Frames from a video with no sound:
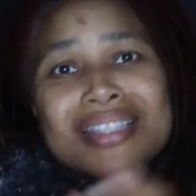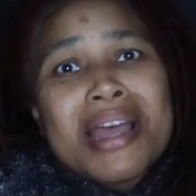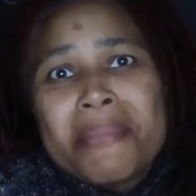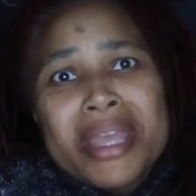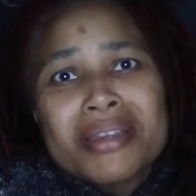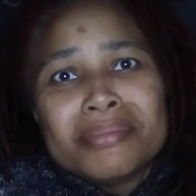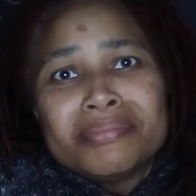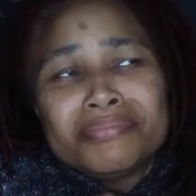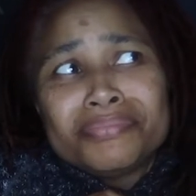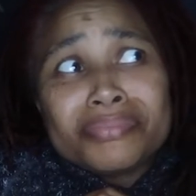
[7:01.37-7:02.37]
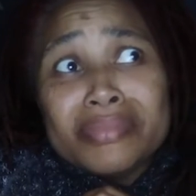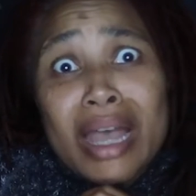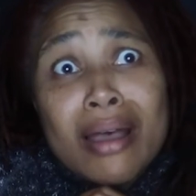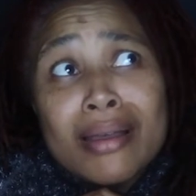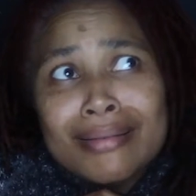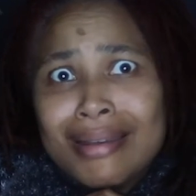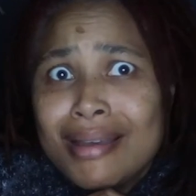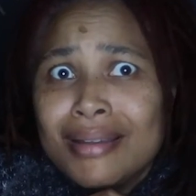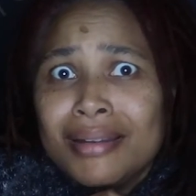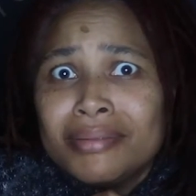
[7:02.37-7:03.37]
does that make?
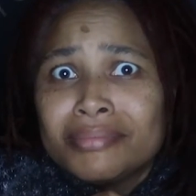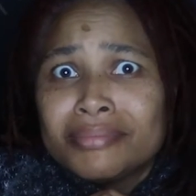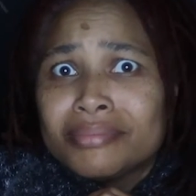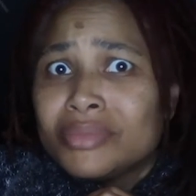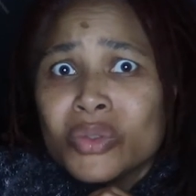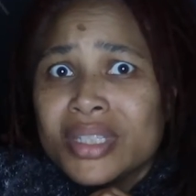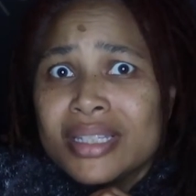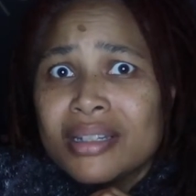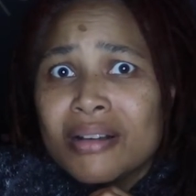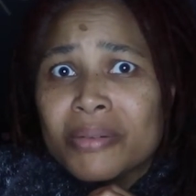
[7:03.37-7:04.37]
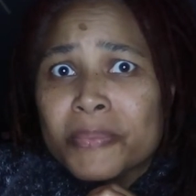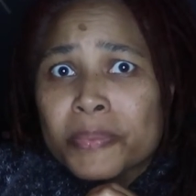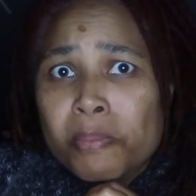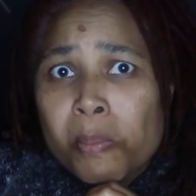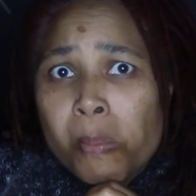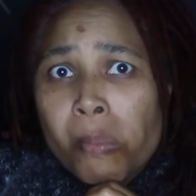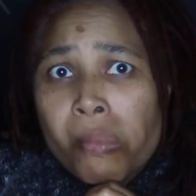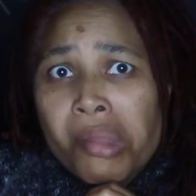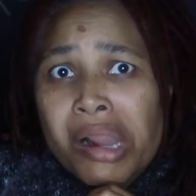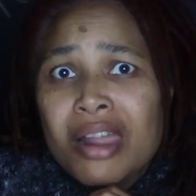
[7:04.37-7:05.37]
None. No sense at all.
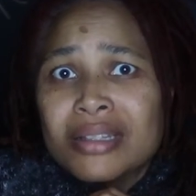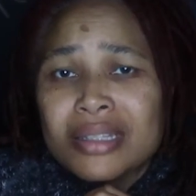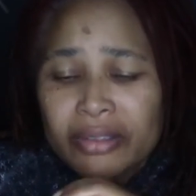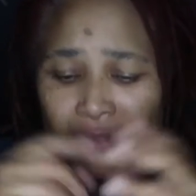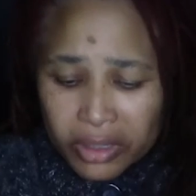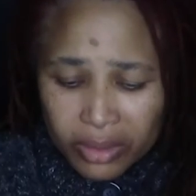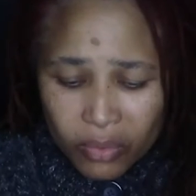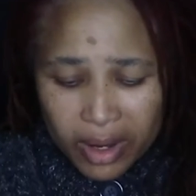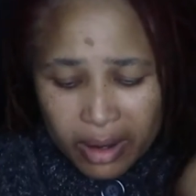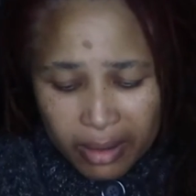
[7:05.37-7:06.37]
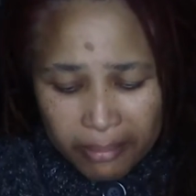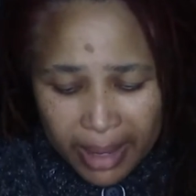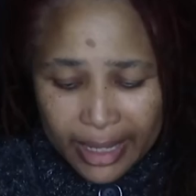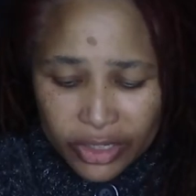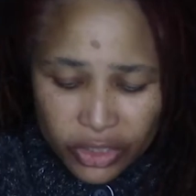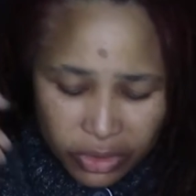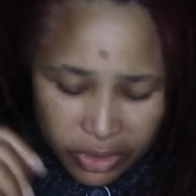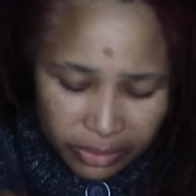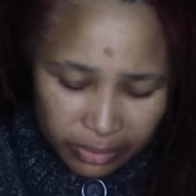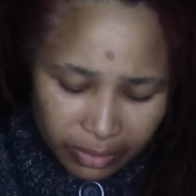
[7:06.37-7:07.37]
It's like, if you're gonna wear a man
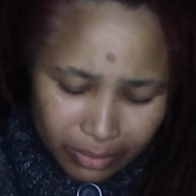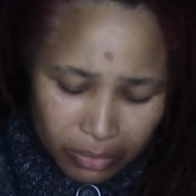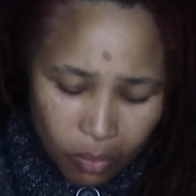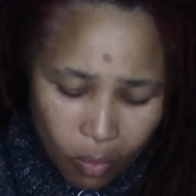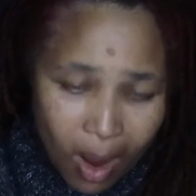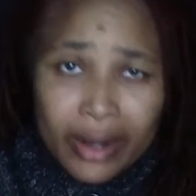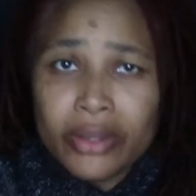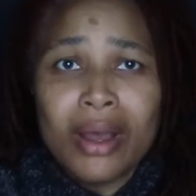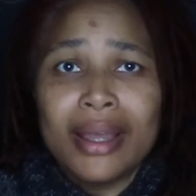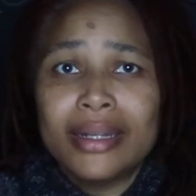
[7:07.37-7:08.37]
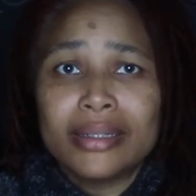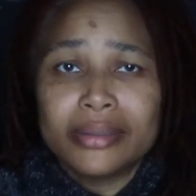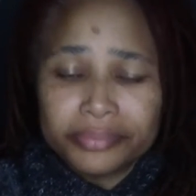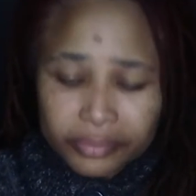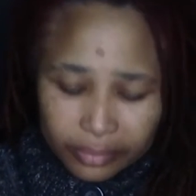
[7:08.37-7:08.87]
choker, why are you hiding it?